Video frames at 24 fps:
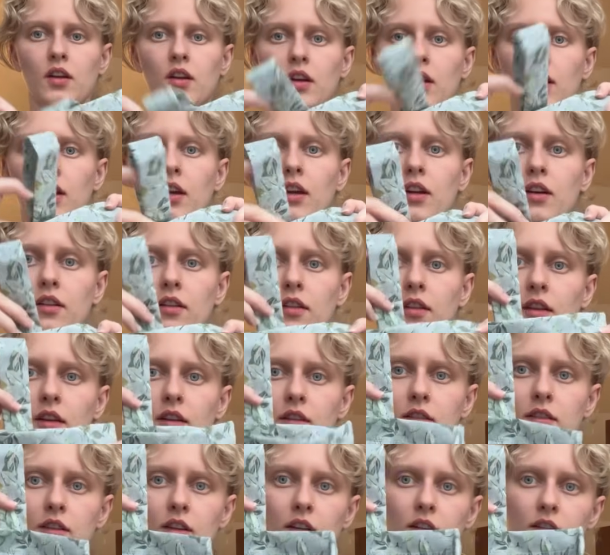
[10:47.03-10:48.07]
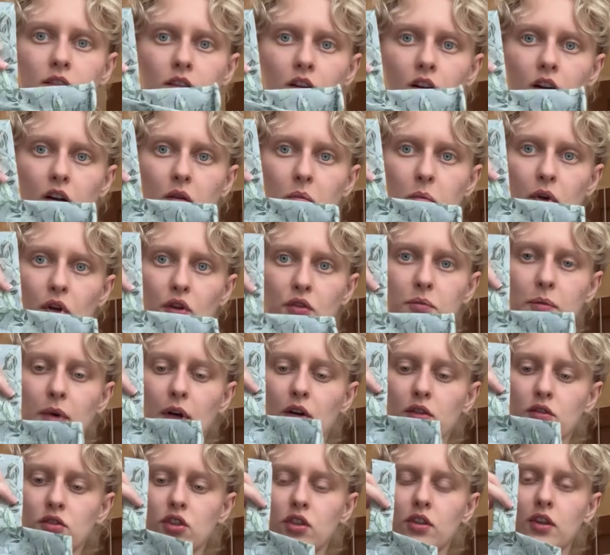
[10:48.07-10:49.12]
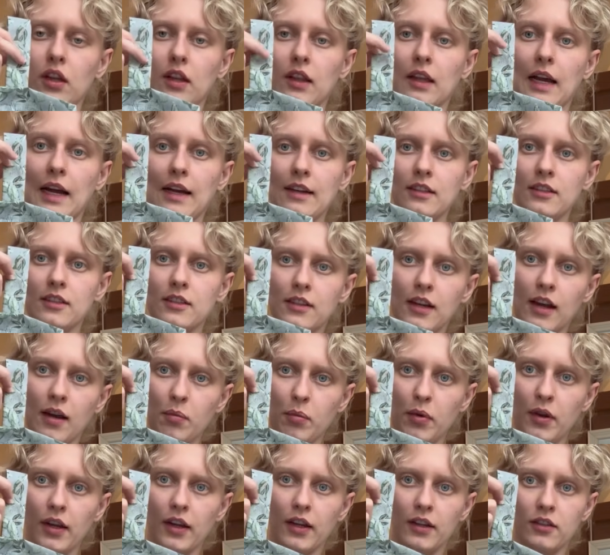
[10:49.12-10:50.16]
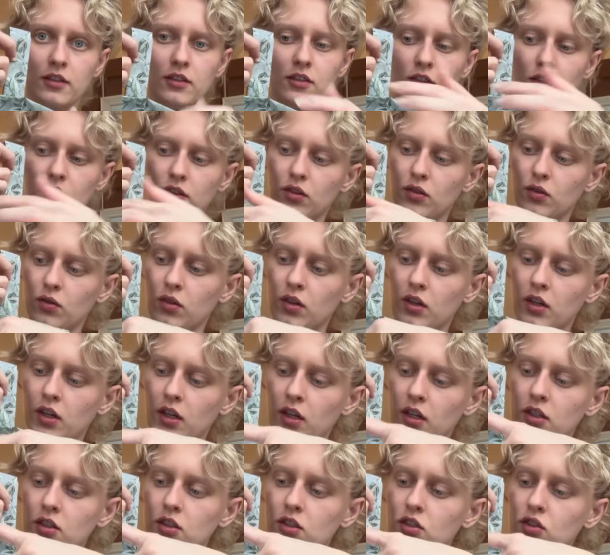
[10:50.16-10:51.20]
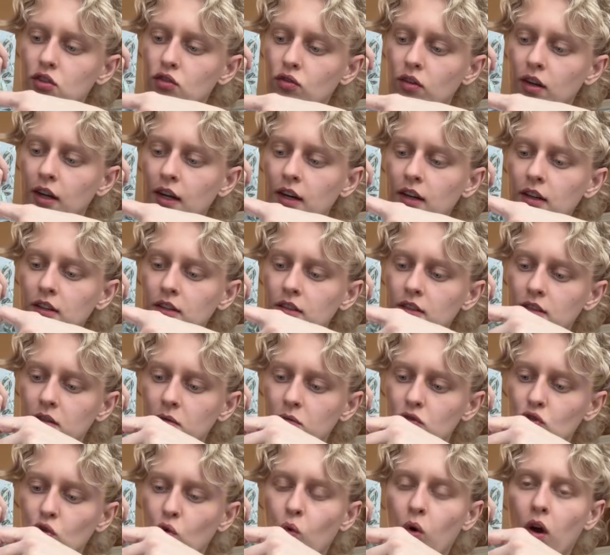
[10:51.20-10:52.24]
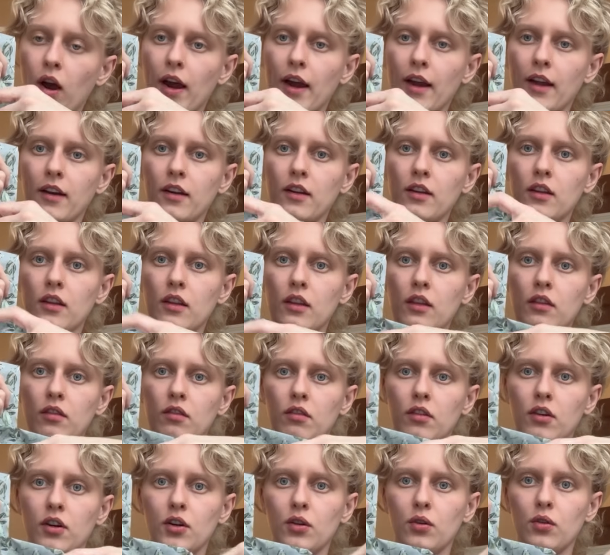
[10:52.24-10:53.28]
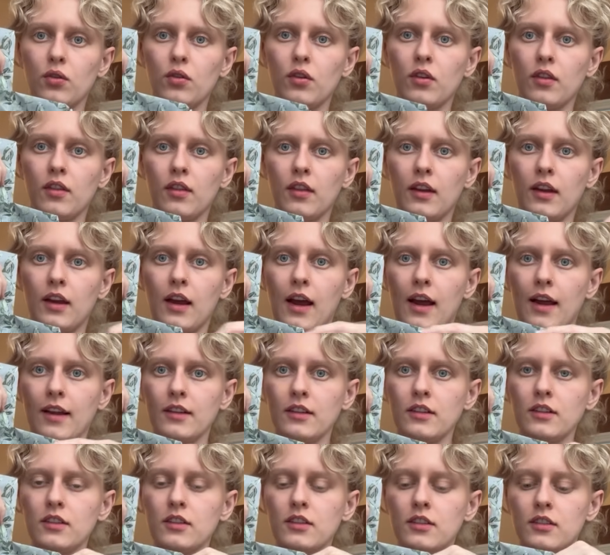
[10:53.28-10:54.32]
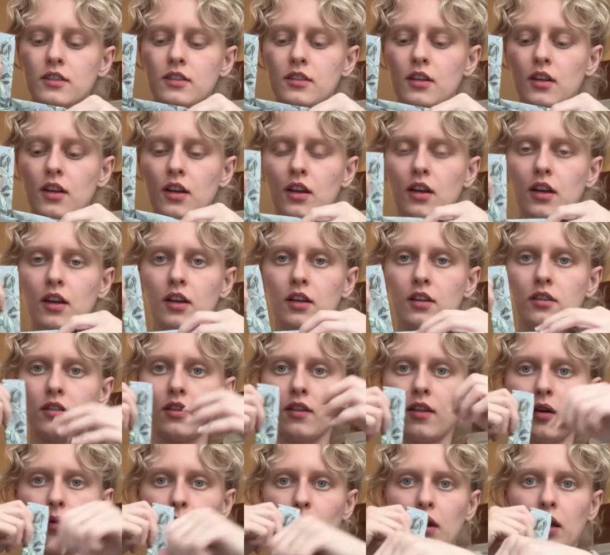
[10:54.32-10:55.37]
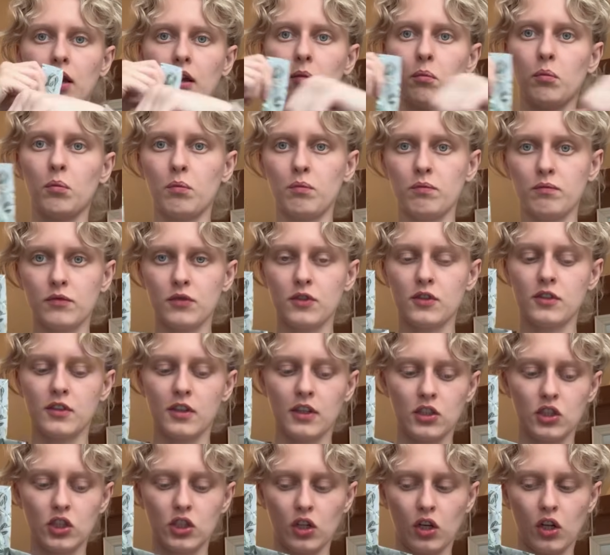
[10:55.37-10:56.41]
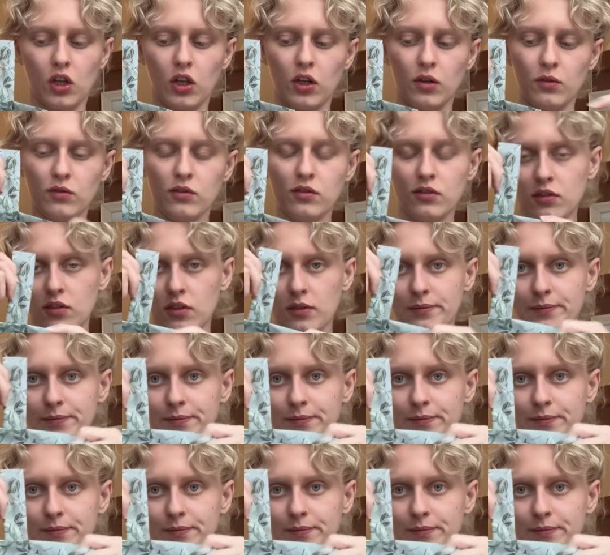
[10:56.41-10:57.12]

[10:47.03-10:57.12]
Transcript: And this is our belt pouch. The last step is to string some twine through the ends so that we can cinch it closed.